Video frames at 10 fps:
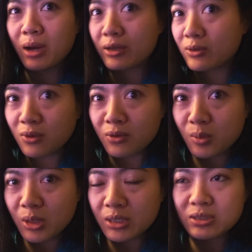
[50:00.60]
either on the
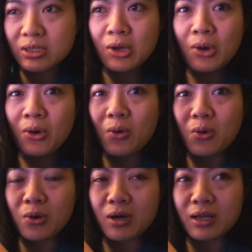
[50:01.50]
bus
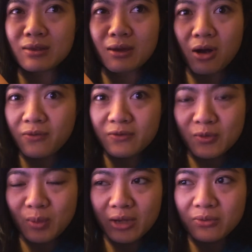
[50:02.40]
or at the office
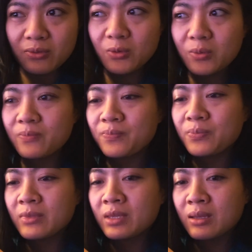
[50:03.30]
bathroom.
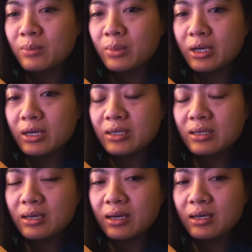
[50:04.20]
But
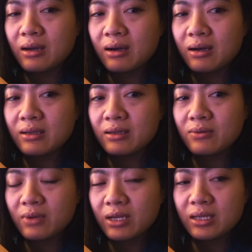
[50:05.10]
I got
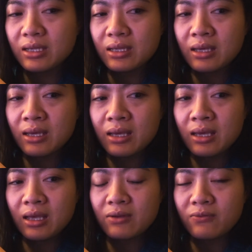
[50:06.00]
ready
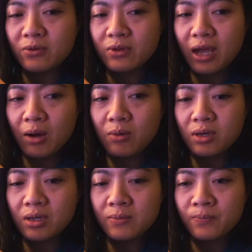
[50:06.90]
and for the
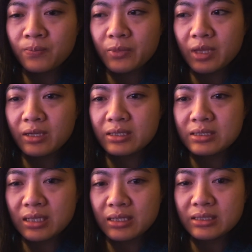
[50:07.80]
hour, I
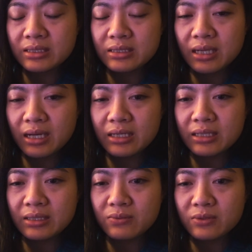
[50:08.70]
decided
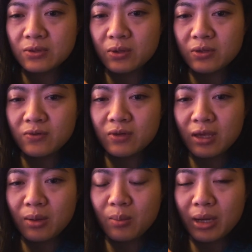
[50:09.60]
I was going to
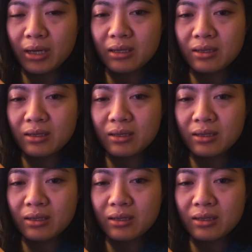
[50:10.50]
take my